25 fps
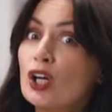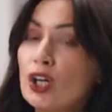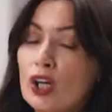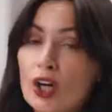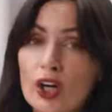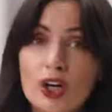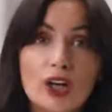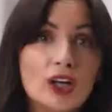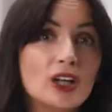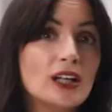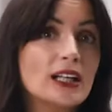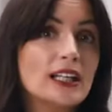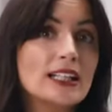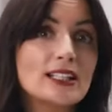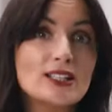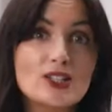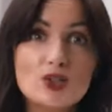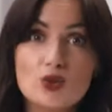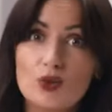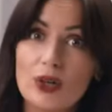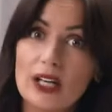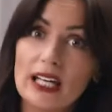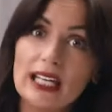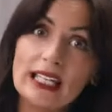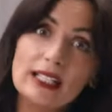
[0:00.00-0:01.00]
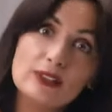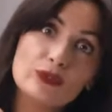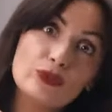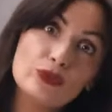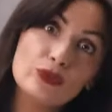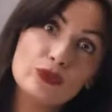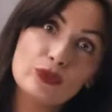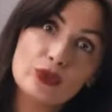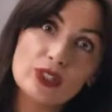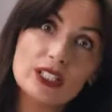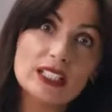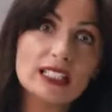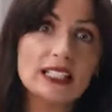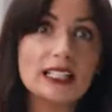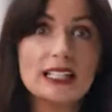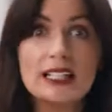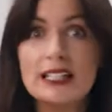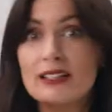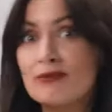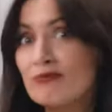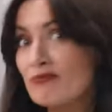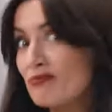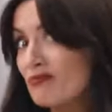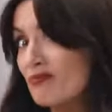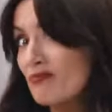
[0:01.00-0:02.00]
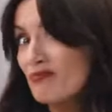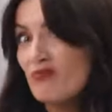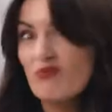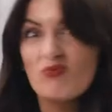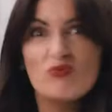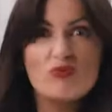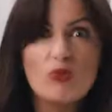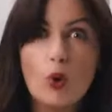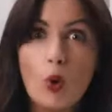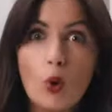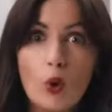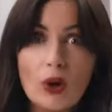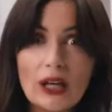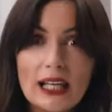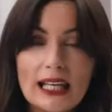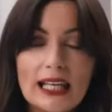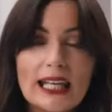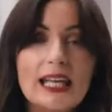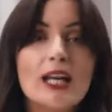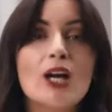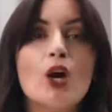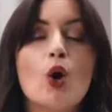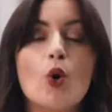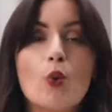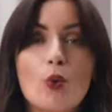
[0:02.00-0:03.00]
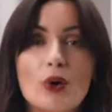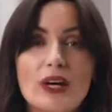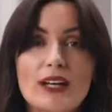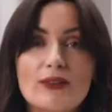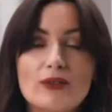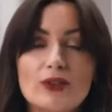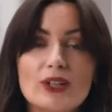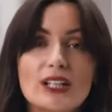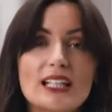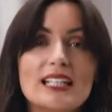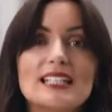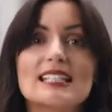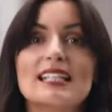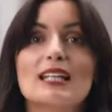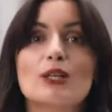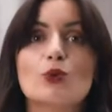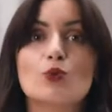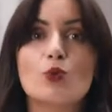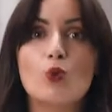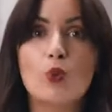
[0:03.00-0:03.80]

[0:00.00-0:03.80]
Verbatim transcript: curly, straight, frizzy, oily, whatever it is, it